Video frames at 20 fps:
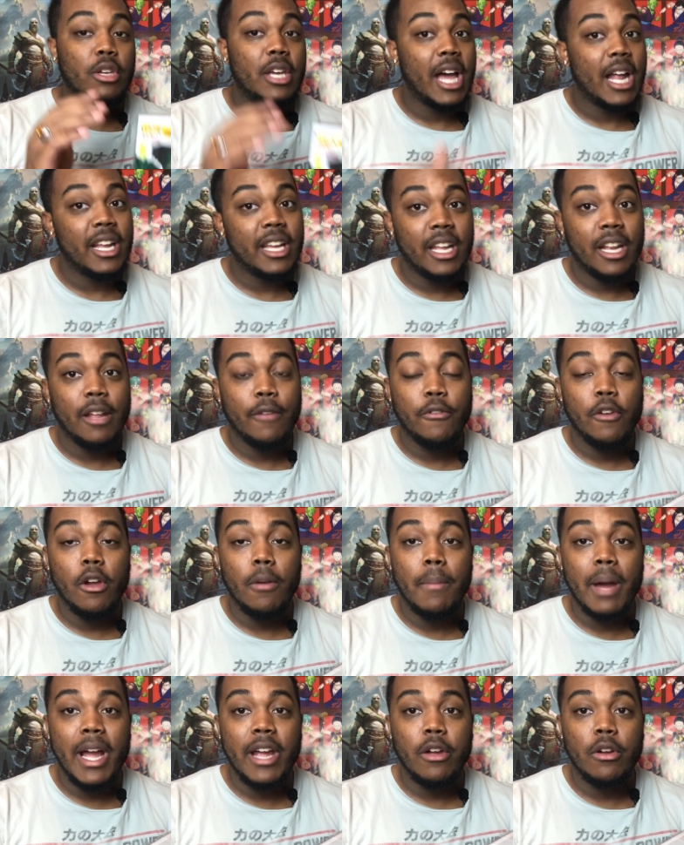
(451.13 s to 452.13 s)
gotta get it if you're a
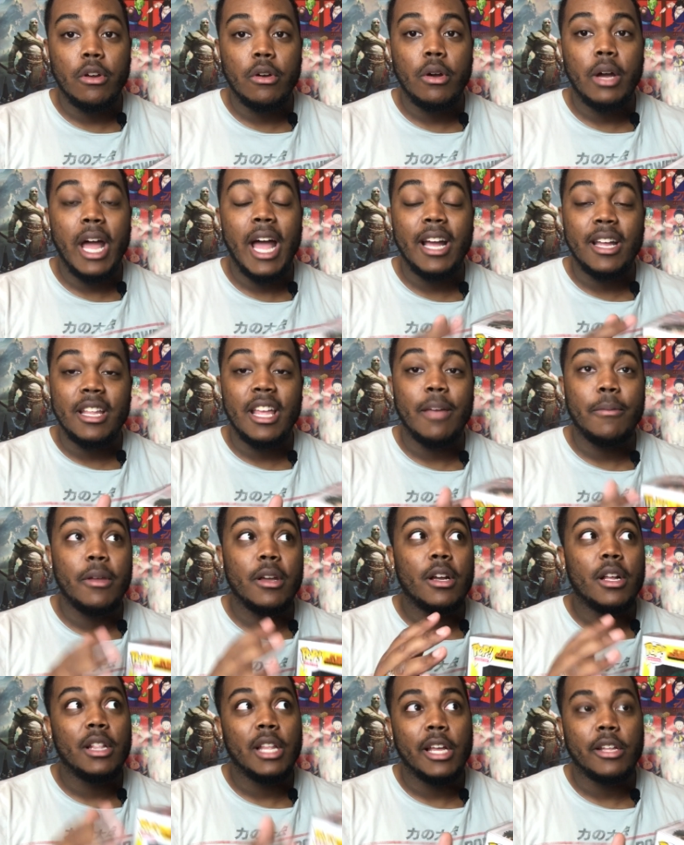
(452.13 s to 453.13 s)
My Hero Academia
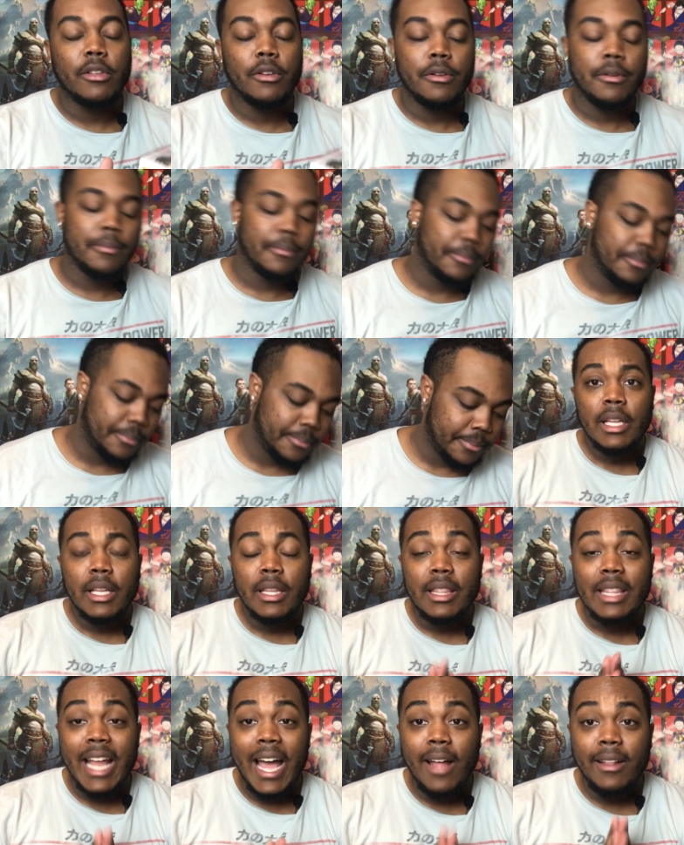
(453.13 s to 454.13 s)
collector.
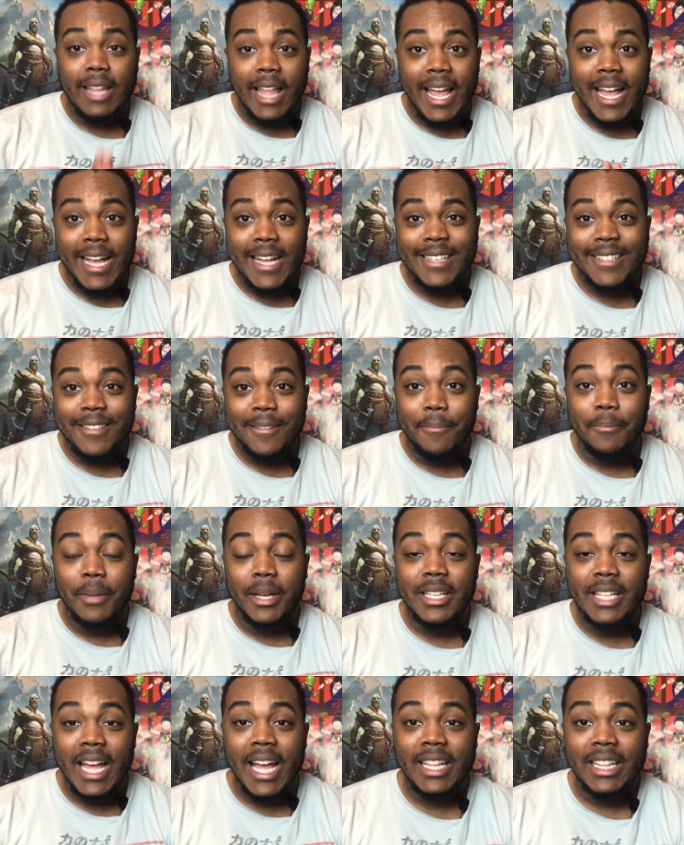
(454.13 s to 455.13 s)
Now last
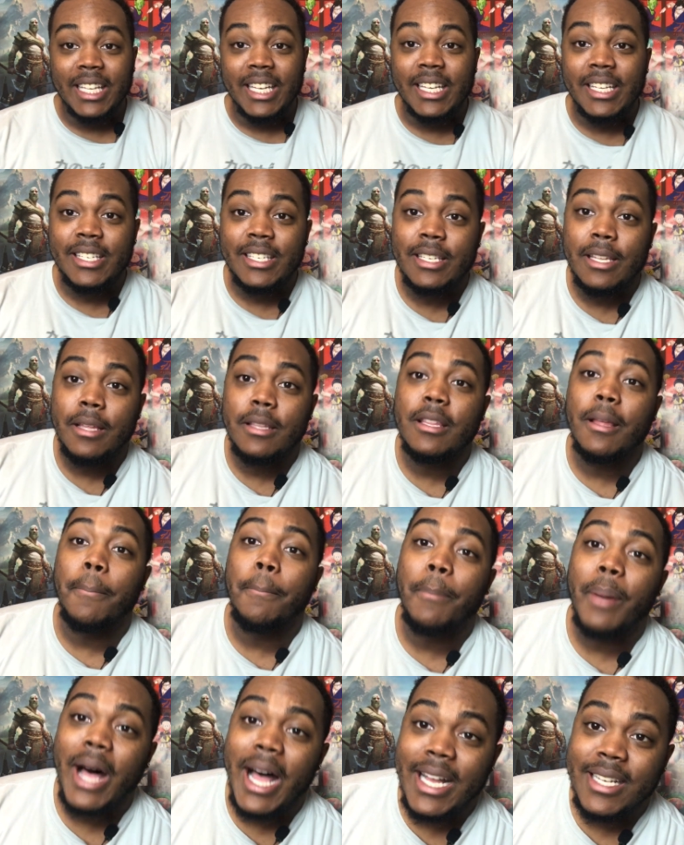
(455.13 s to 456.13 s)
but not least, the
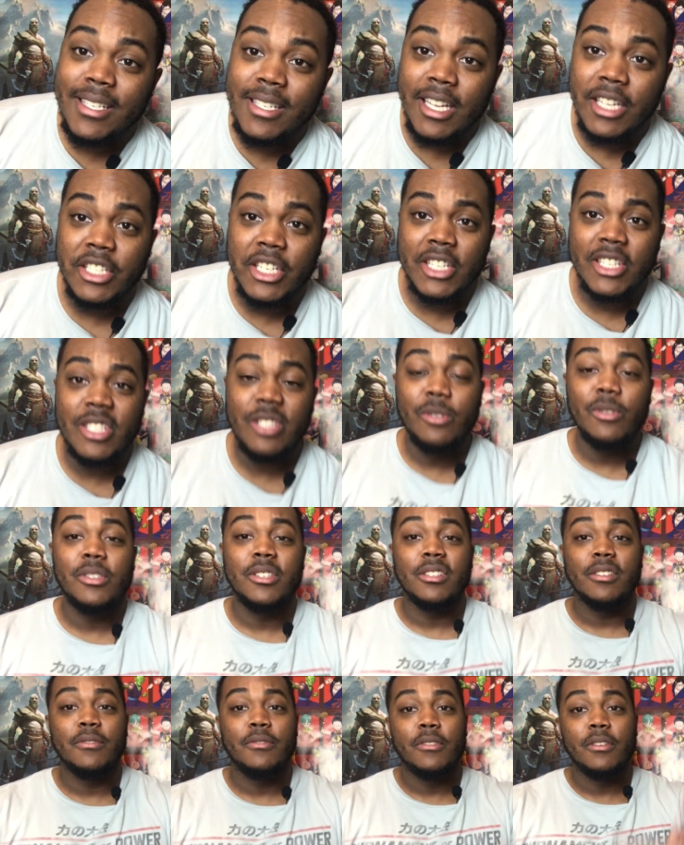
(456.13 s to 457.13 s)
Box Lunch
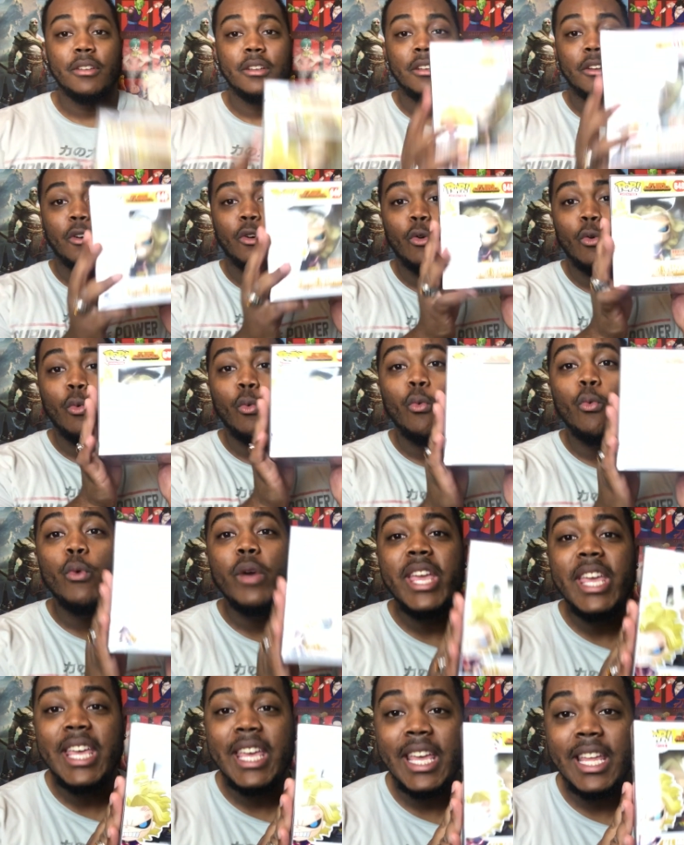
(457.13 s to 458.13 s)
exclusive,
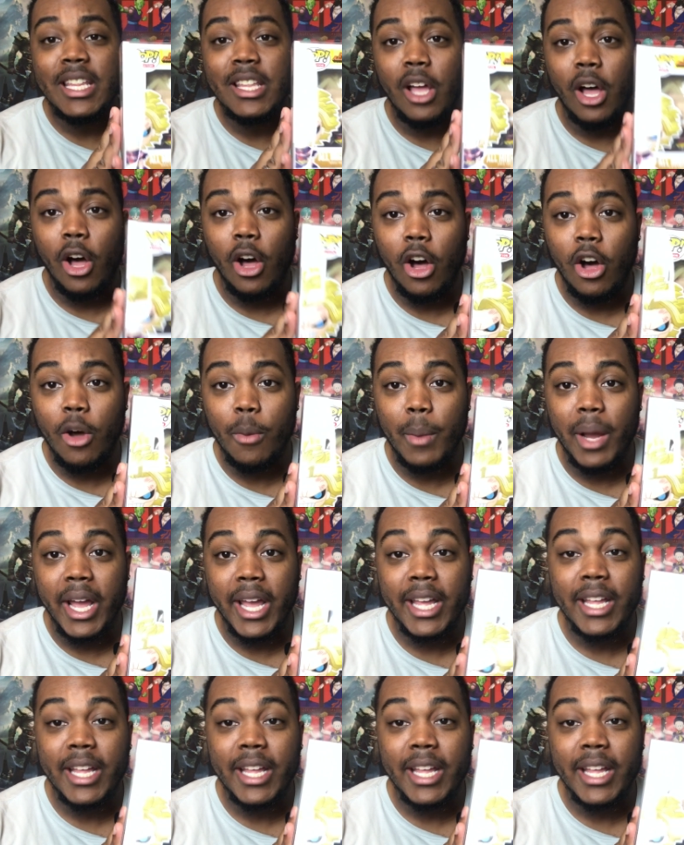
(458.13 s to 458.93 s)
Weekend All Might.